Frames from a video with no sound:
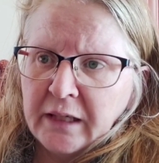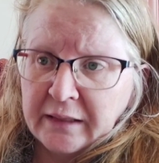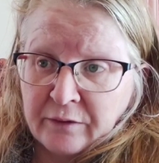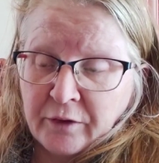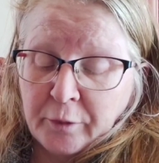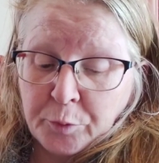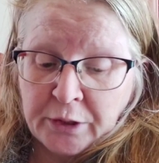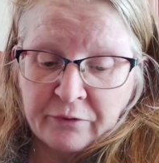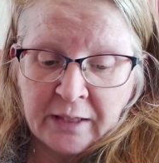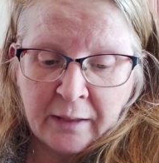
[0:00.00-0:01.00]
and they're very
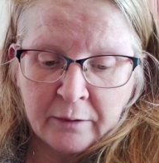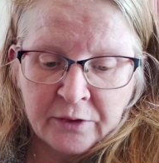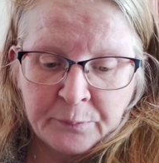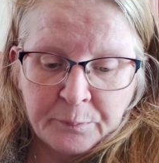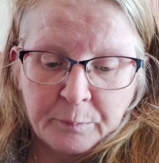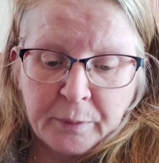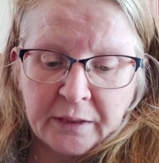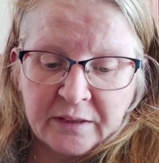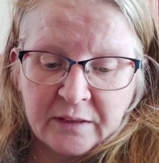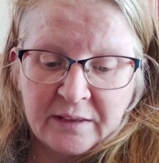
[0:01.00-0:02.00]
pretty flowers. But